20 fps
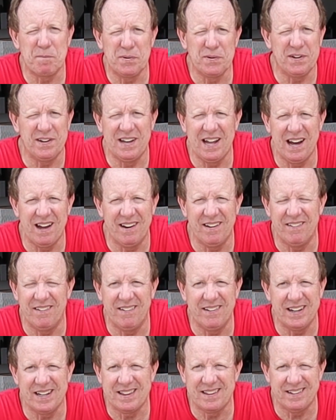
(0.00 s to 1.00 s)
put down
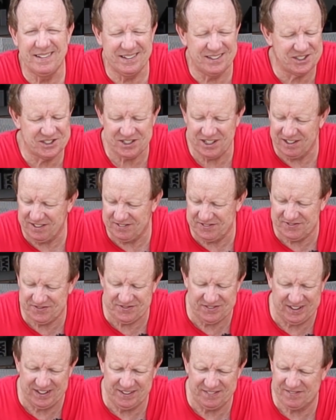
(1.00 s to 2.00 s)
underneath on the
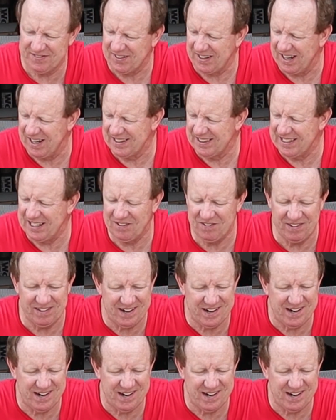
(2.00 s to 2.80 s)
shelf and forgot they were